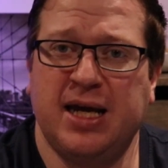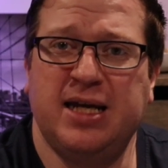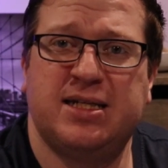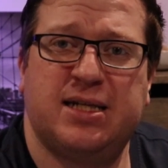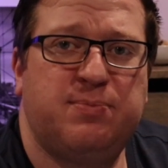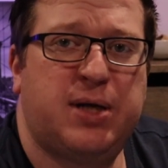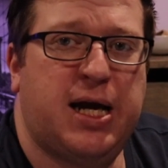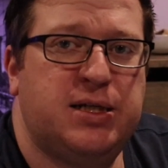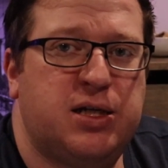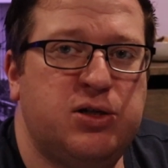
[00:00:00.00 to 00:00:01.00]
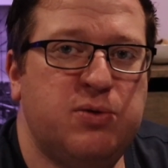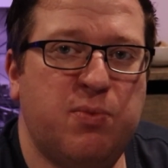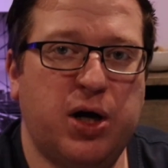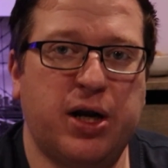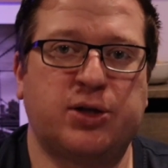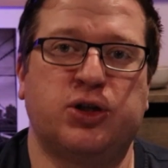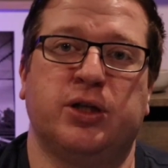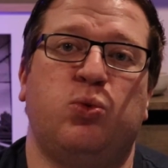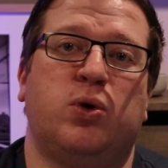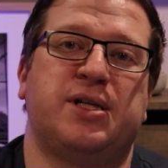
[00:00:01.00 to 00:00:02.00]
In some cases, you might
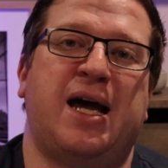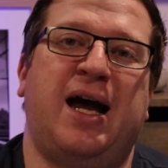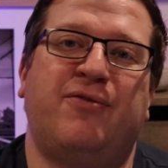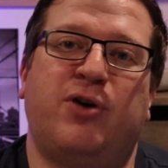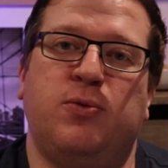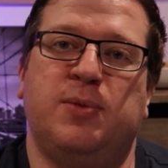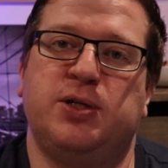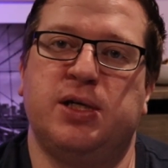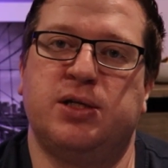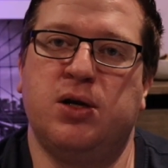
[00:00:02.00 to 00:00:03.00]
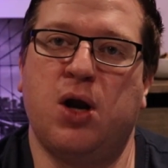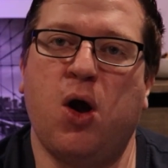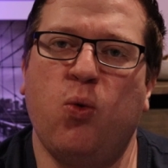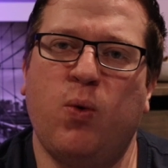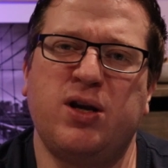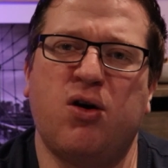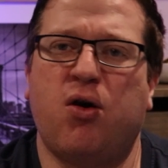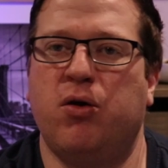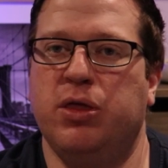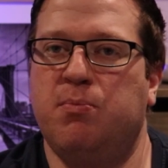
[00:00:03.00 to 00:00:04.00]
actually want to have Home Assistant when
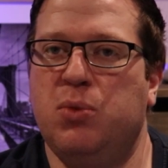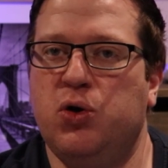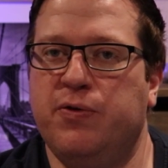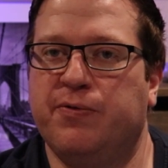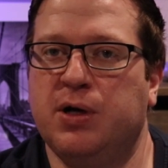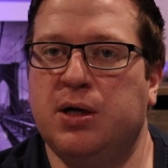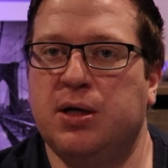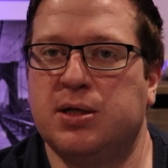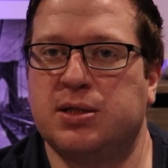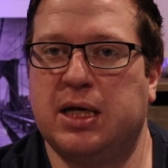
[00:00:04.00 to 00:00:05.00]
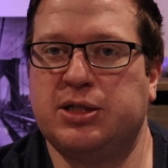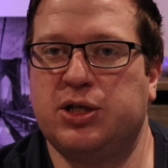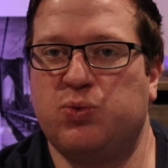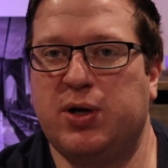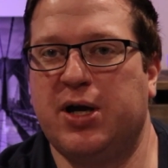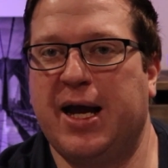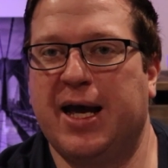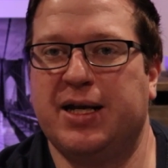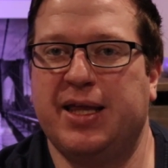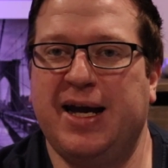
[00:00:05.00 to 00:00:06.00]
you're on the move, such as when you're
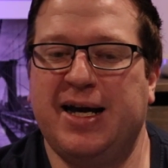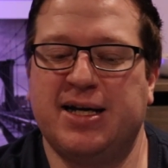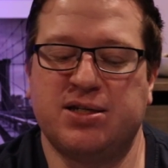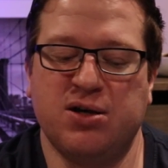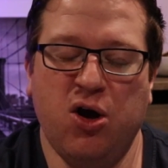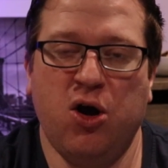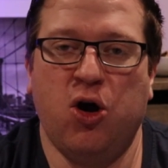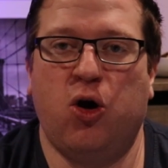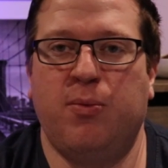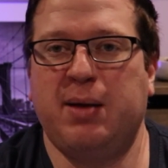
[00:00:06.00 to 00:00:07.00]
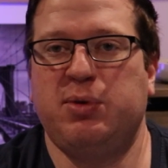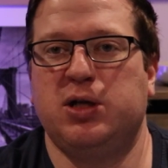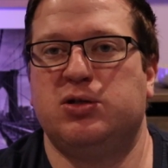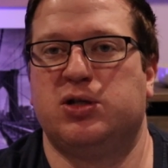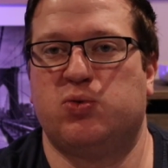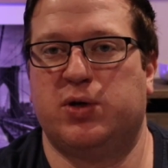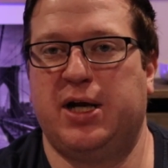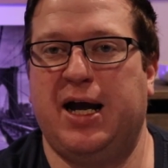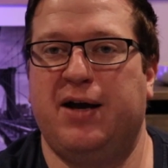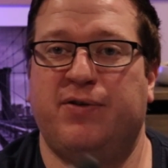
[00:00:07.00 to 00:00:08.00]
out of the house, or maybe you just
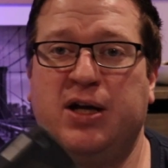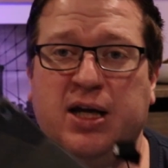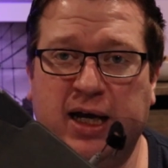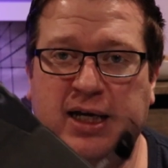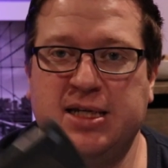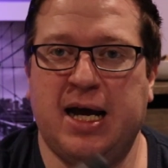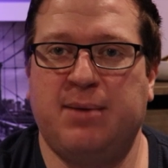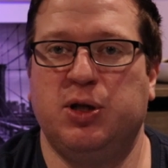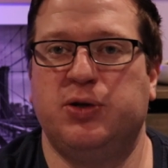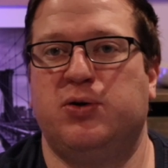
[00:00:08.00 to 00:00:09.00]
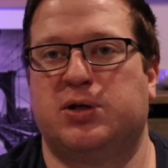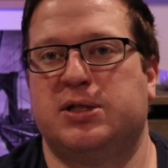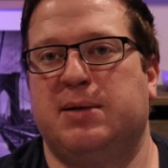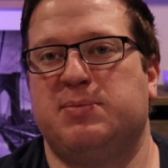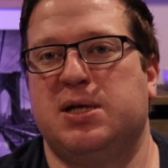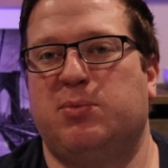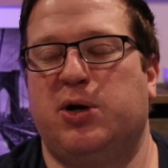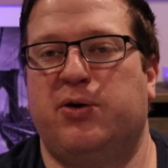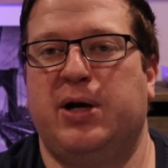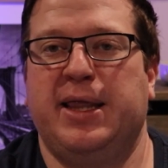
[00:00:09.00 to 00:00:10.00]
want to have a tablet hooked up
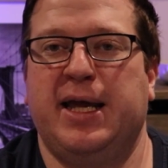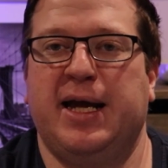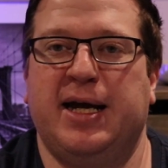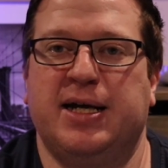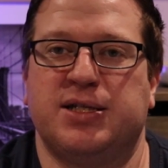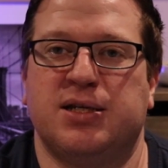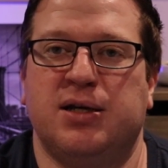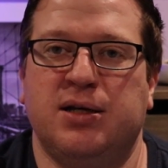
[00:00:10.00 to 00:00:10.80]
somewhere around the house